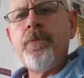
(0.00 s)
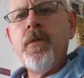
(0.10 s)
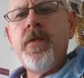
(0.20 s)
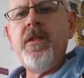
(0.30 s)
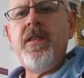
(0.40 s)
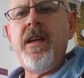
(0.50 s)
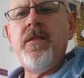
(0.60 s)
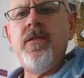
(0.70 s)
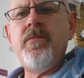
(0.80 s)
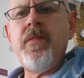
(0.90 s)
This
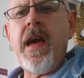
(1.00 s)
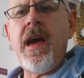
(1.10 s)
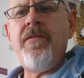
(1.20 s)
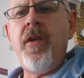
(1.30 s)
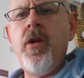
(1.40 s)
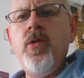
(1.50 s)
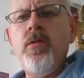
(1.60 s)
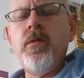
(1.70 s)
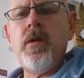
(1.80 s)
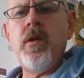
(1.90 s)
hidden airflow,
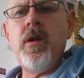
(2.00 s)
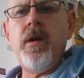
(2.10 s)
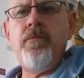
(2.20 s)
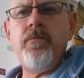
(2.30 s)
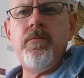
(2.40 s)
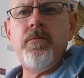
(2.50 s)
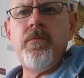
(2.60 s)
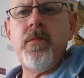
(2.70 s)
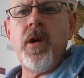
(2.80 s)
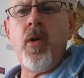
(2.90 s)

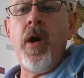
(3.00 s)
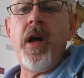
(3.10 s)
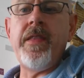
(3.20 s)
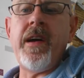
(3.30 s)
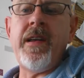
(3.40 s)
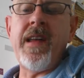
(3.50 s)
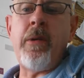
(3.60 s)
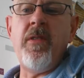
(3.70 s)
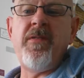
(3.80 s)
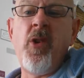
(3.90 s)
I quite like that now
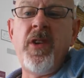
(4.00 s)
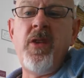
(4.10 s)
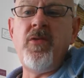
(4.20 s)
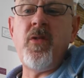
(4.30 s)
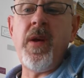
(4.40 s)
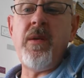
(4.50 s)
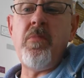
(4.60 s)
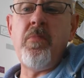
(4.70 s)
I've got used to it.